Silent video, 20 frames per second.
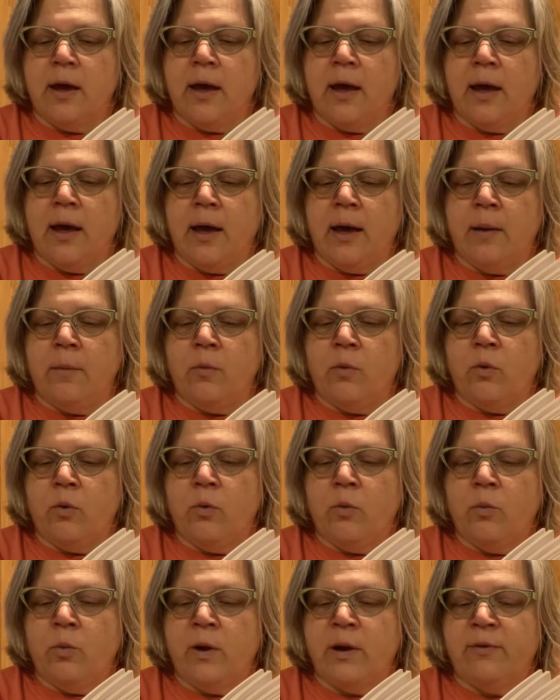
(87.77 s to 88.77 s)

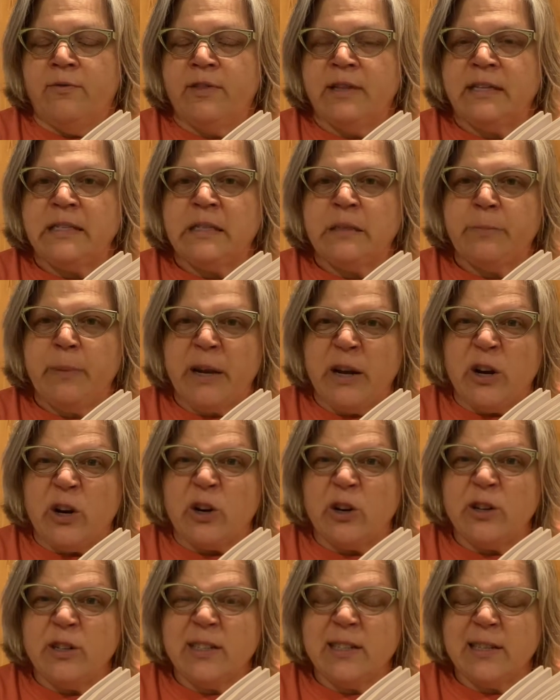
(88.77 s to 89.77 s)
one of the
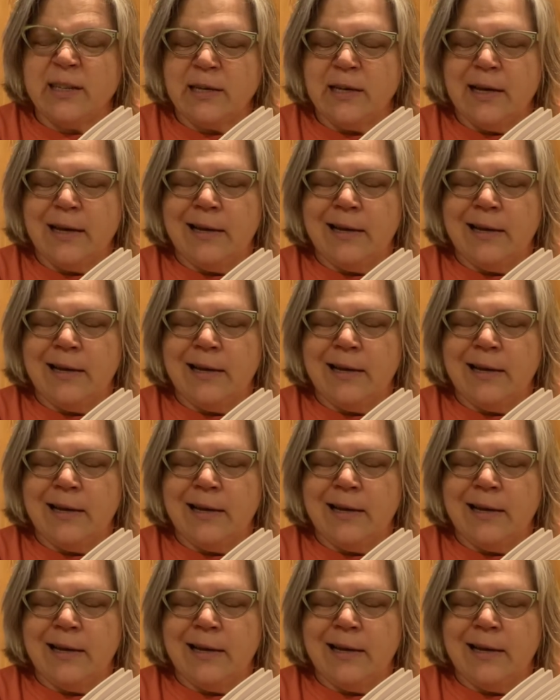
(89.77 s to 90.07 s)
spinners,